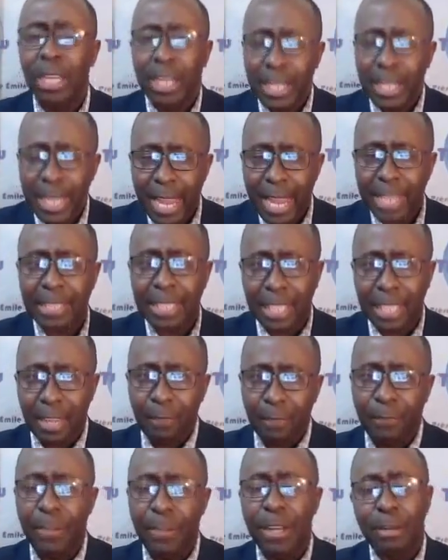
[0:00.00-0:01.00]
Yes, it can
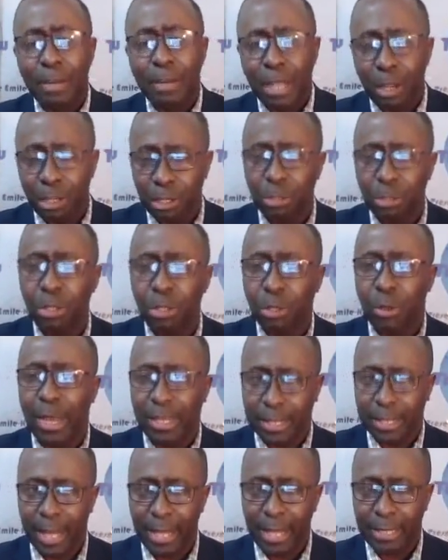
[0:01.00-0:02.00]
fail because not to
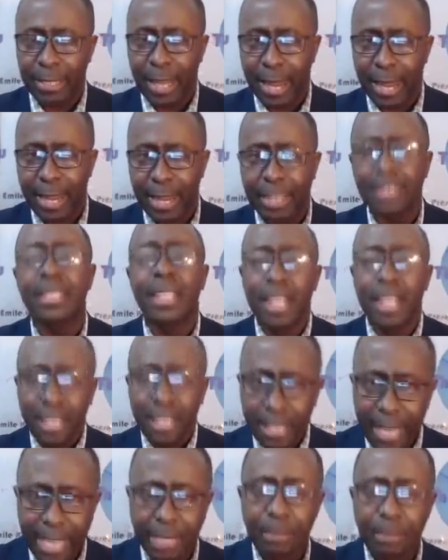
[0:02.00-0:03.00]
exact science.
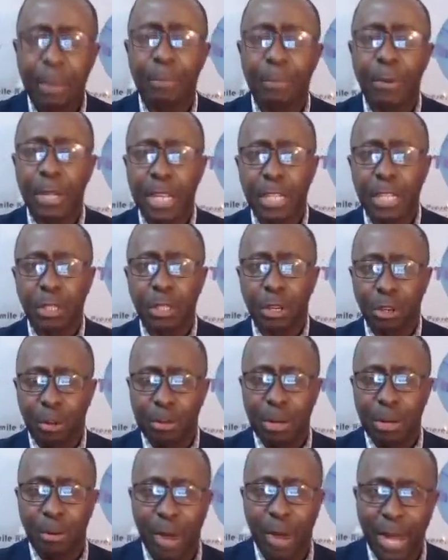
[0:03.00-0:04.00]
Yes, my prediction not
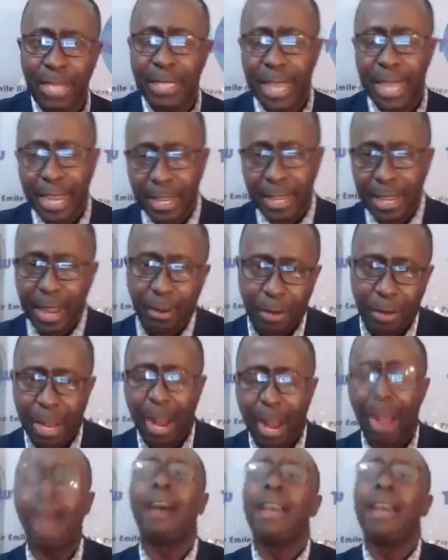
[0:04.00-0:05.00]
be right, and here we
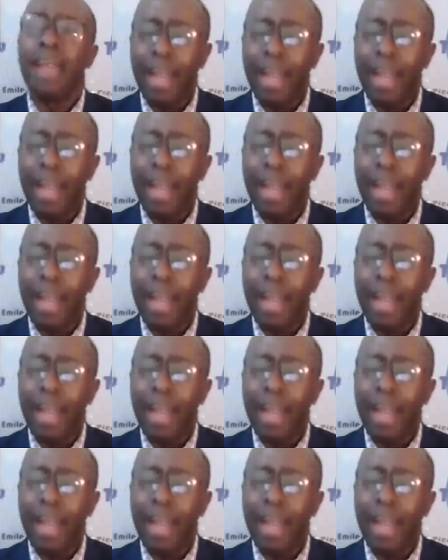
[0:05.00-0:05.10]
are.